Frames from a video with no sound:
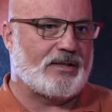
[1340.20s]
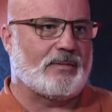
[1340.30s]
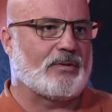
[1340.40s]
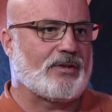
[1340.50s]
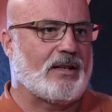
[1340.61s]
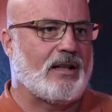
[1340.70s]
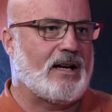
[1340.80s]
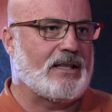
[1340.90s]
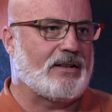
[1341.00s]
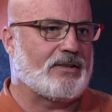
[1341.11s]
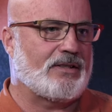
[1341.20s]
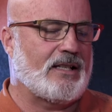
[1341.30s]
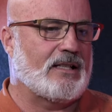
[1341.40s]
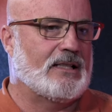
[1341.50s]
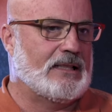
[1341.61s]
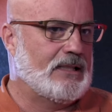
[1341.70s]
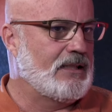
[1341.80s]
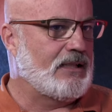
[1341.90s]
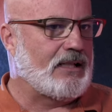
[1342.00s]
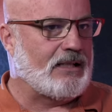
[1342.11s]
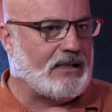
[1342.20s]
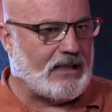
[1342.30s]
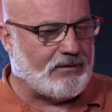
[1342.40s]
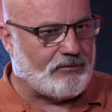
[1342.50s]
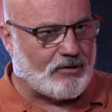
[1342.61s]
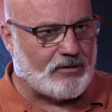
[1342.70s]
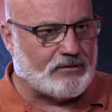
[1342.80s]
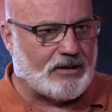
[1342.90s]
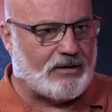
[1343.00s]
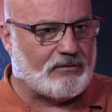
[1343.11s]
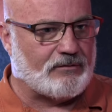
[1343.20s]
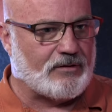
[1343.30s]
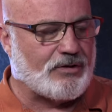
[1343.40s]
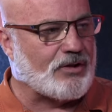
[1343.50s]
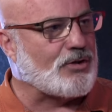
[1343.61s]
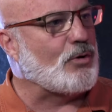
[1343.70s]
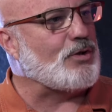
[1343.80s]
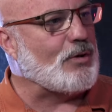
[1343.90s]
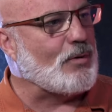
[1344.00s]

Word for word: simple. It's online there to see it. And for, the SOGI